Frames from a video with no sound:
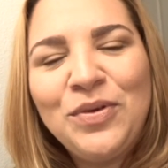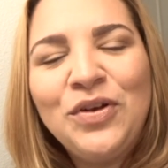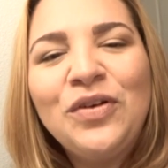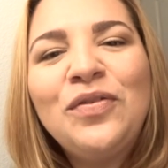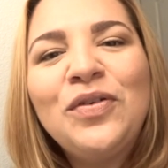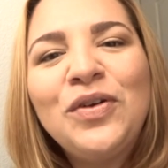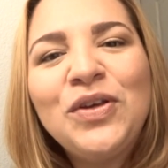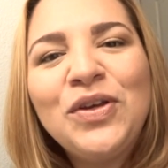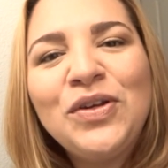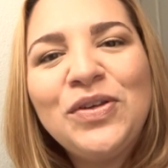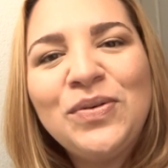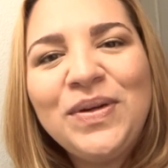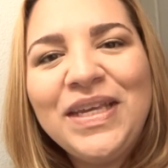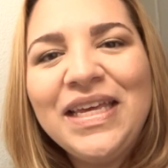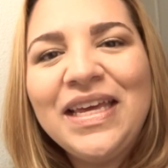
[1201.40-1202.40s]
beautiful, you're
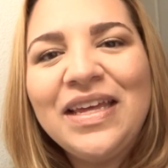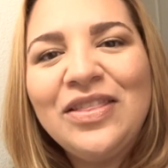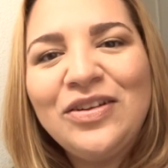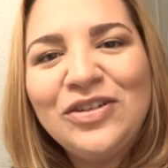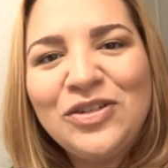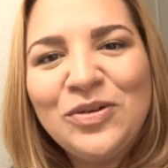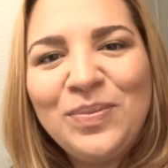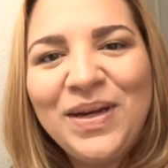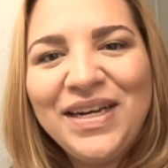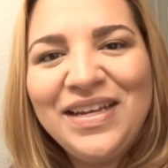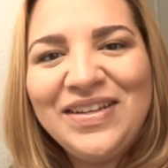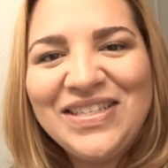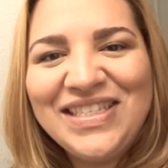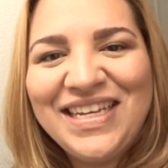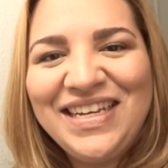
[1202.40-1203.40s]
unique, and there's nobody
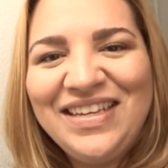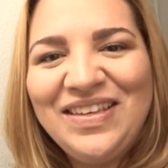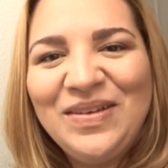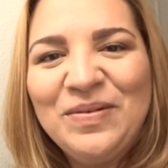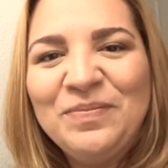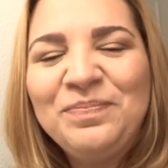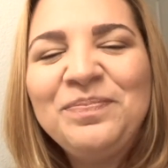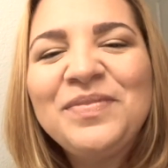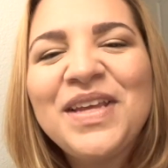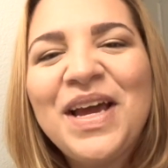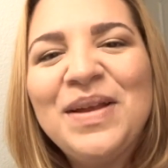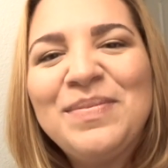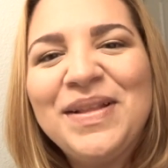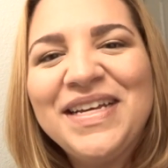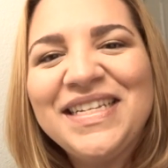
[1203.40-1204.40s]
else like you.
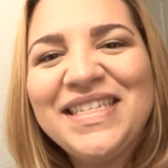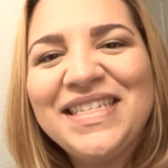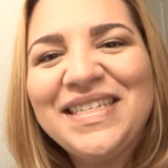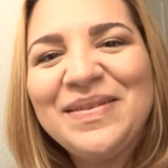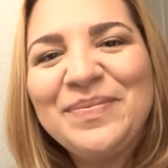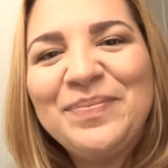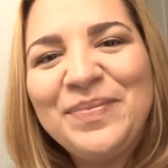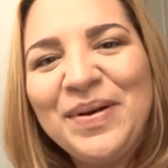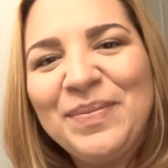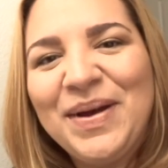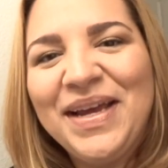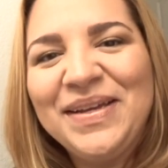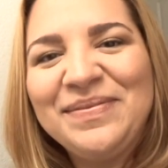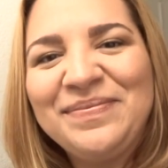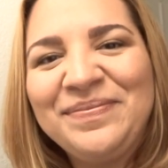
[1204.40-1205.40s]
God bless.
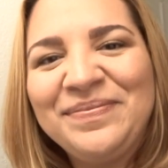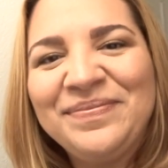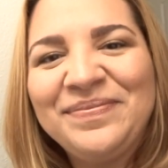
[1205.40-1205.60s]
Bye-bye.